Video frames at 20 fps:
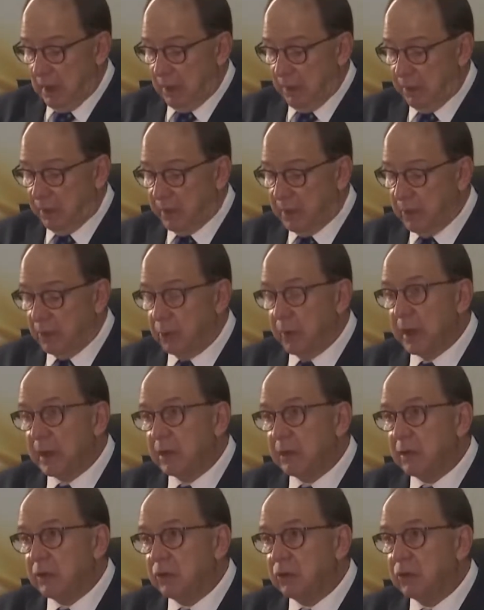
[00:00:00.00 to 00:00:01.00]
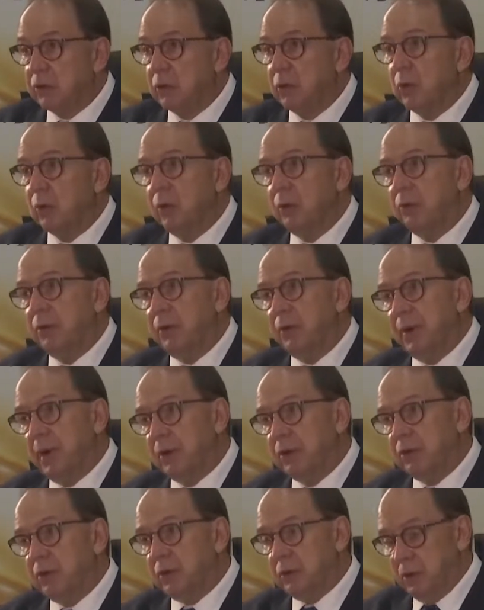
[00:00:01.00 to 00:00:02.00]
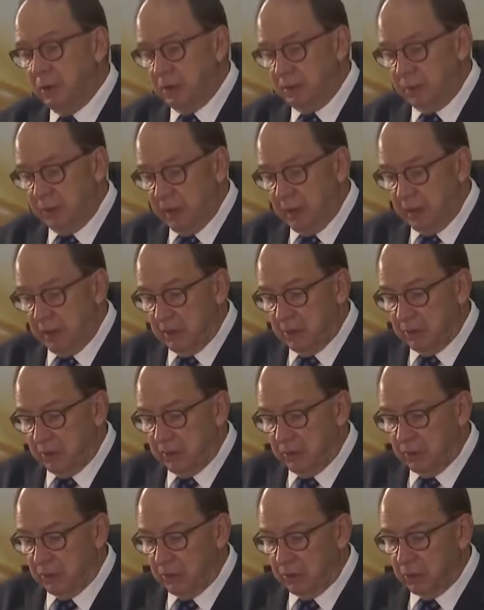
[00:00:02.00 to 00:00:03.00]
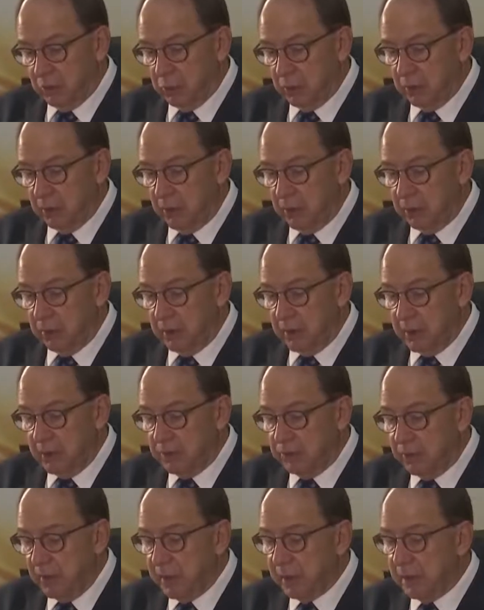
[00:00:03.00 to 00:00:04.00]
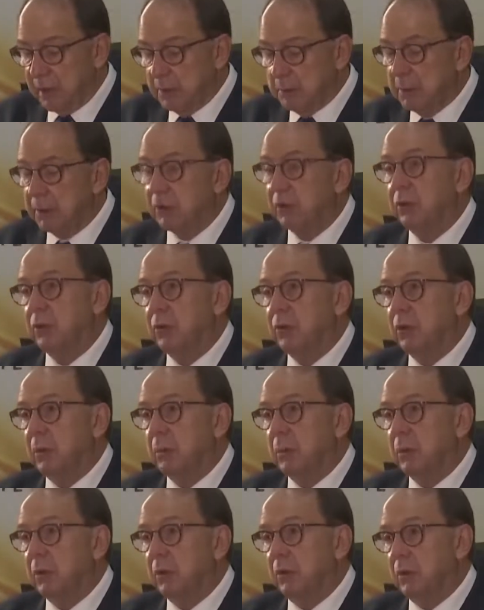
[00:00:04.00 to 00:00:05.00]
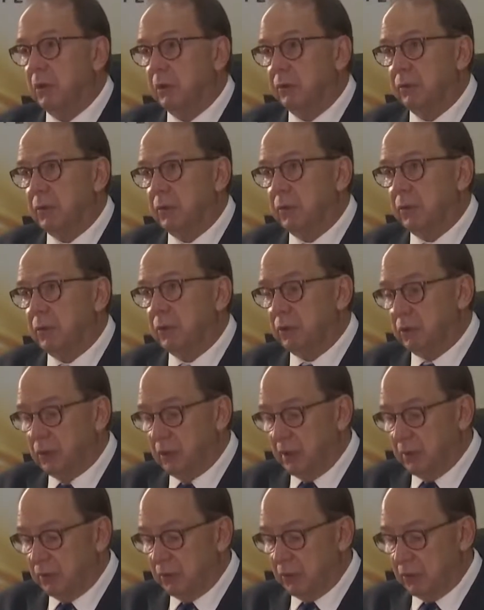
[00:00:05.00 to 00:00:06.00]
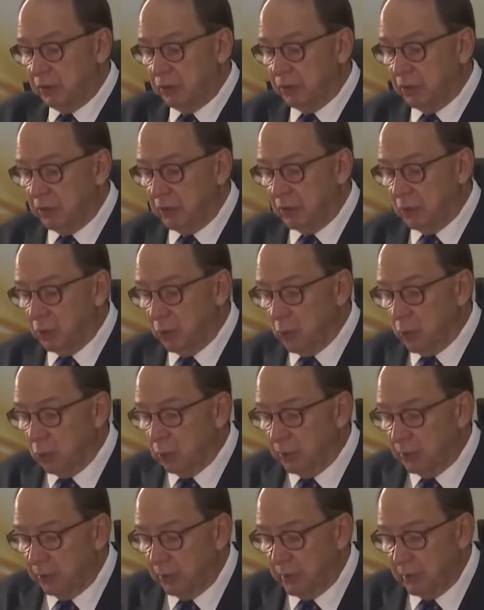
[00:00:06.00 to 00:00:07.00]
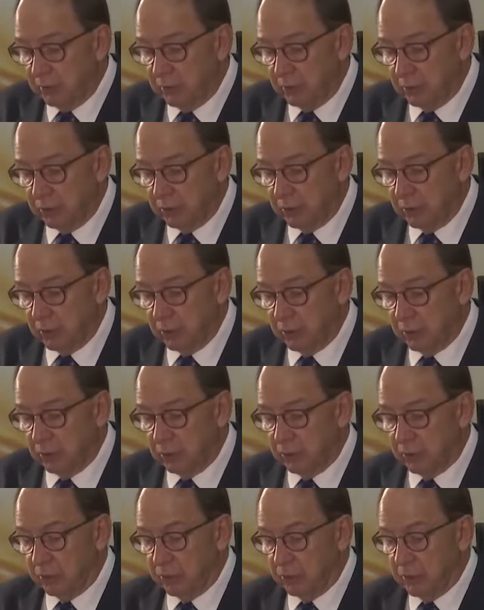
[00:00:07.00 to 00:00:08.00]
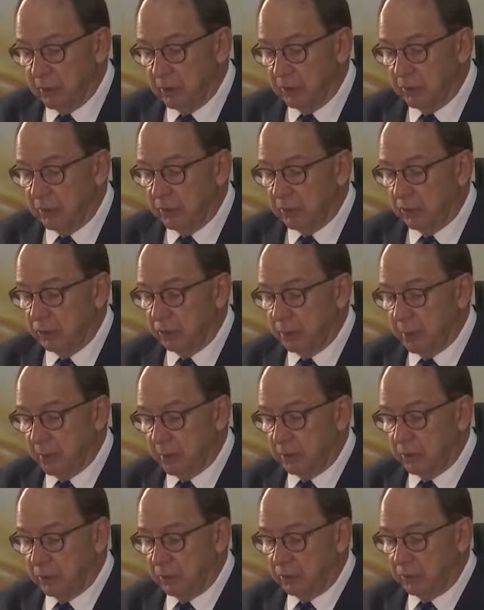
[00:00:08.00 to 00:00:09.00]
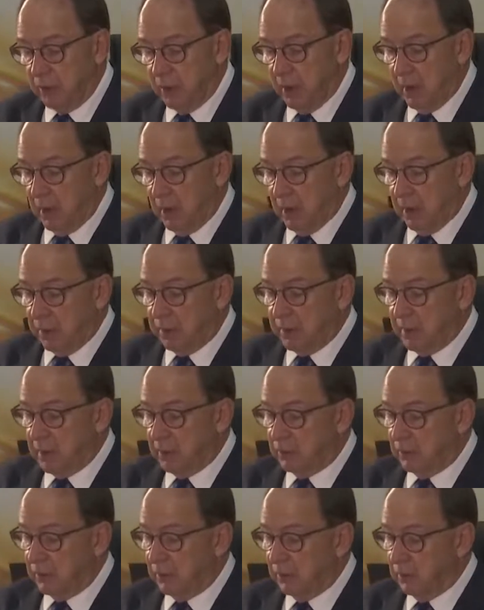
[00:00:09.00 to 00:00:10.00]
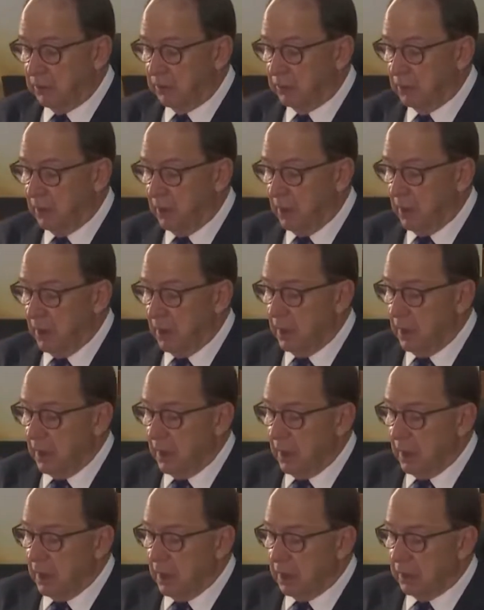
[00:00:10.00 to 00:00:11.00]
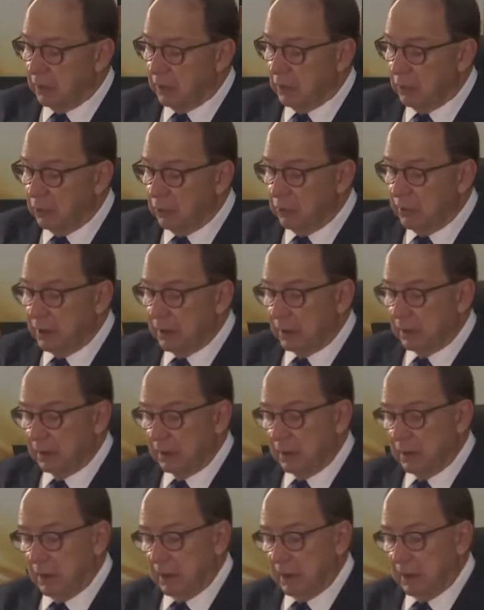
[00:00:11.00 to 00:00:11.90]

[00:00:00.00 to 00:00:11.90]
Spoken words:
The correctness or the veracity of that evidence will only finally be determined after you, Chair, have considered all the relevant versions received in respect of the evidence, including